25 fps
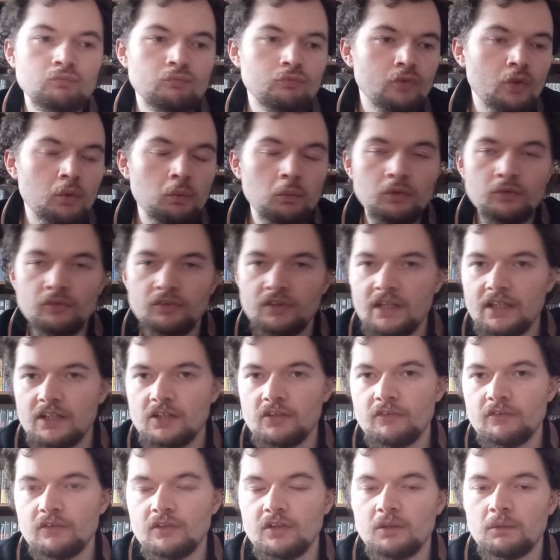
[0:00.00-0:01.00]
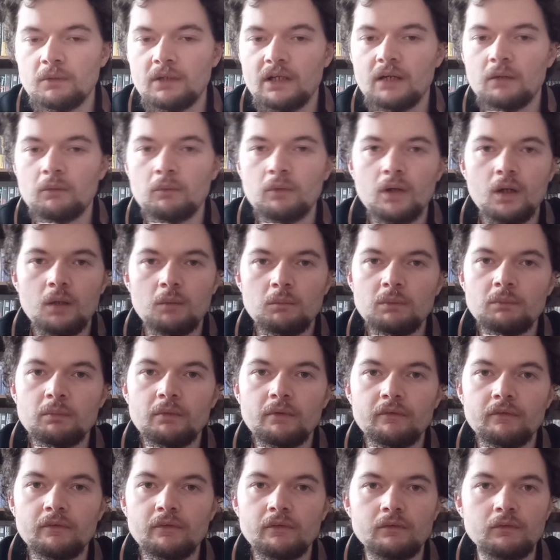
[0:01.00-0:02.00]
don't want to get into the know-how, can't be
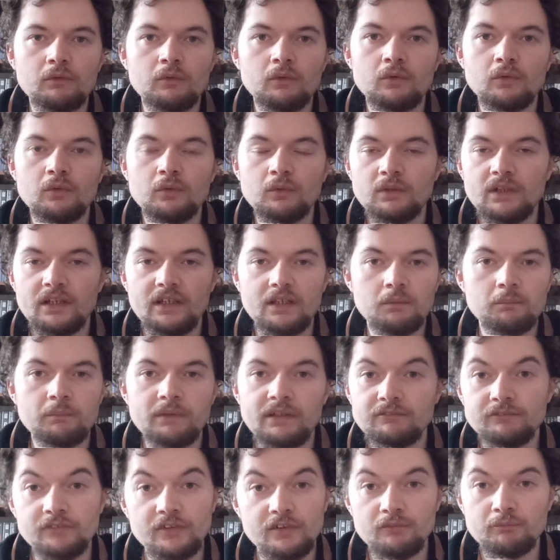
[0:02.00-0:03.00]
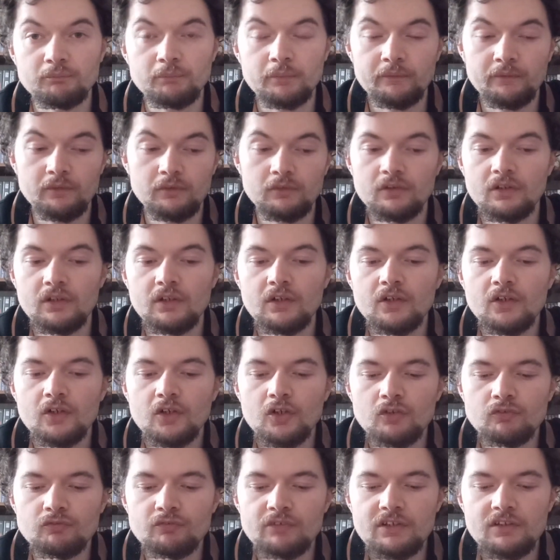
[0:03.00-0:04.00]
bothered, or like me, I've not even bothered
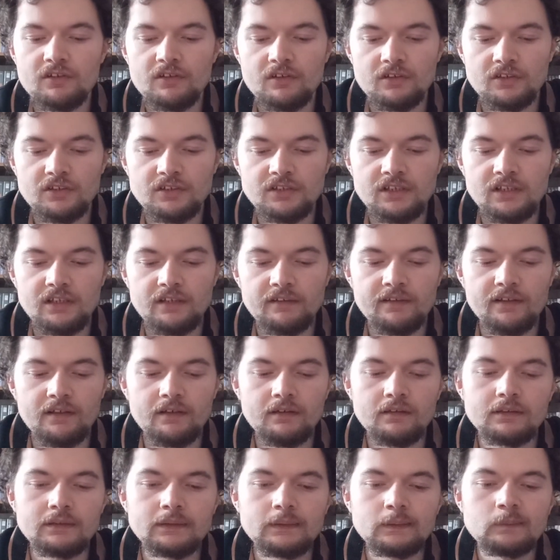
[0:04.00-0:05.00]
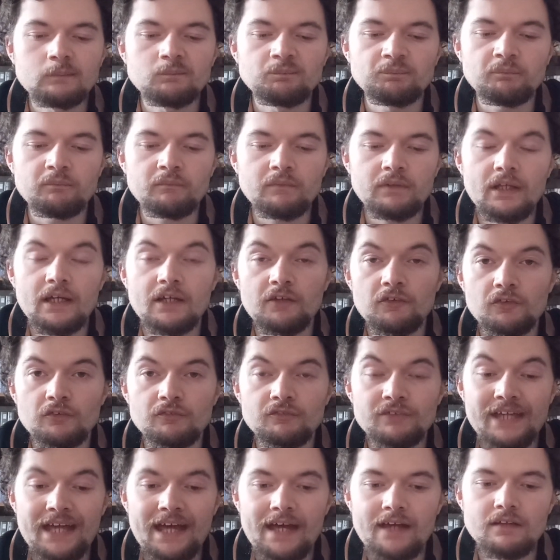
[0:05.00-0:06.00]
researching any of that, as
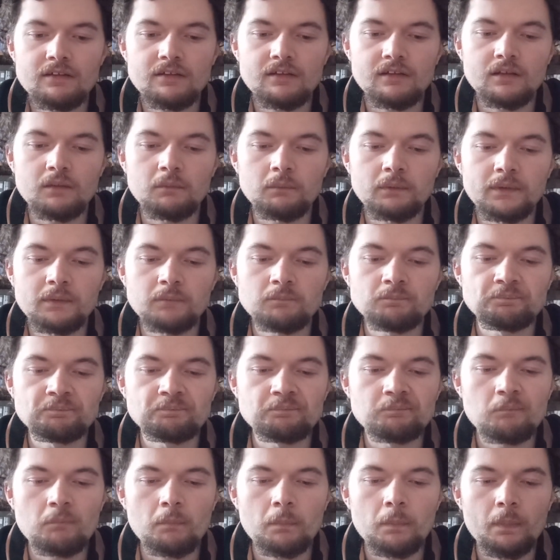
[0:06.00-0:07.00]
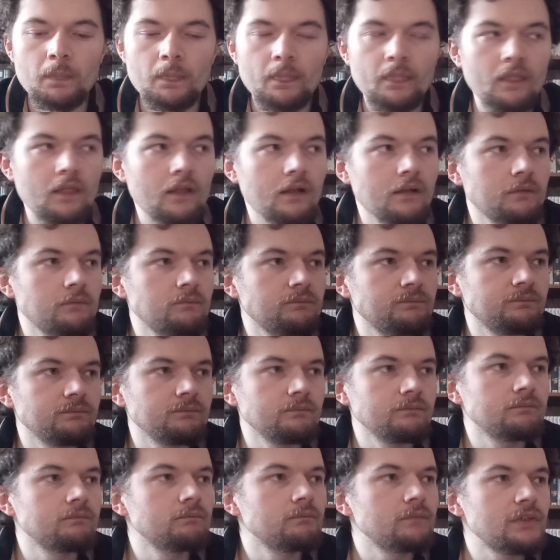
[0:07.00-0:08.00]
of yet anyway.
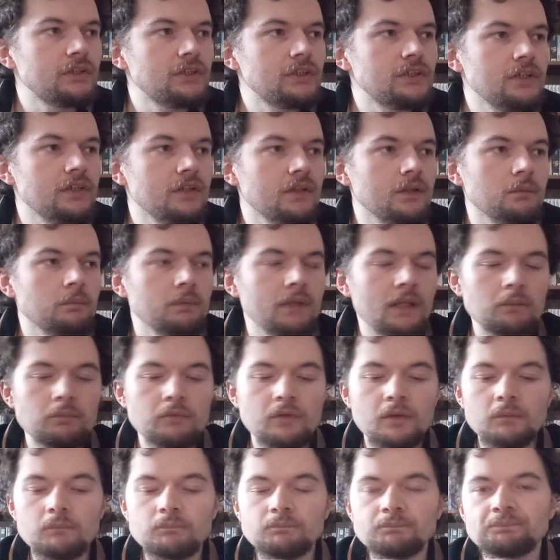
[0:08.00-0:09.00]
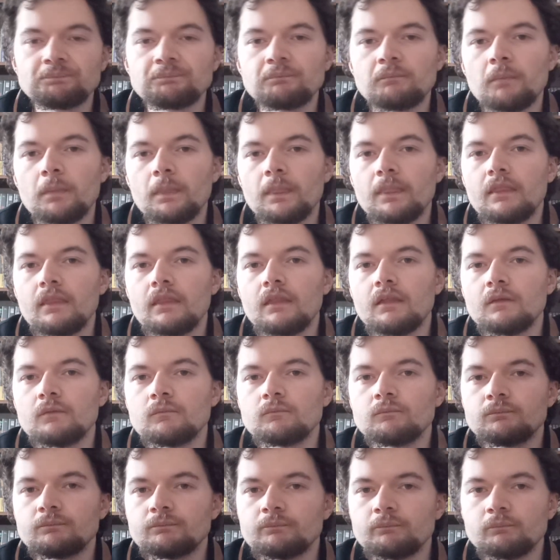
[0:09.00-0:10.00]
Shut up, laptop.
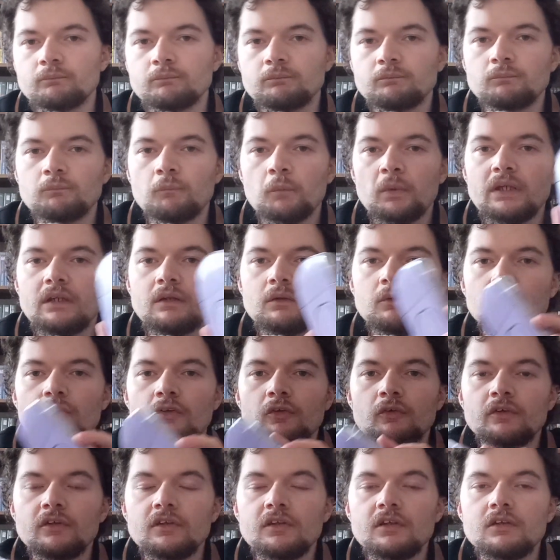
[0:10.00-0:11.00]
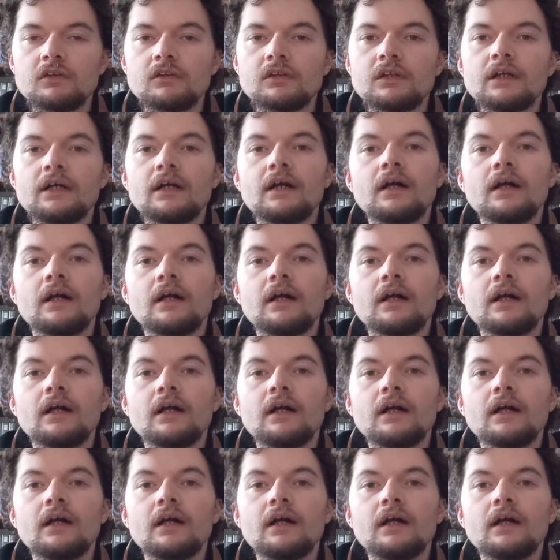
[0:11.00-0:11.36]
Windows noises.